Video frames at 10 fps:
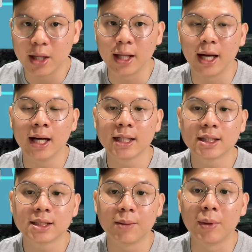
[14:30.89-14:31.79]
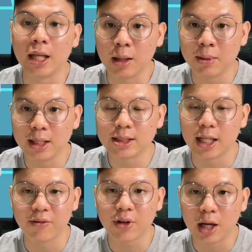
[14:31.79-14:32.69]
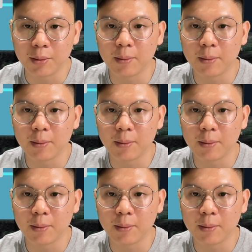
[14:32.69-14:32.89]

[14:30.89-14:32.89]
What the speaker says: there are some enablers that have come up.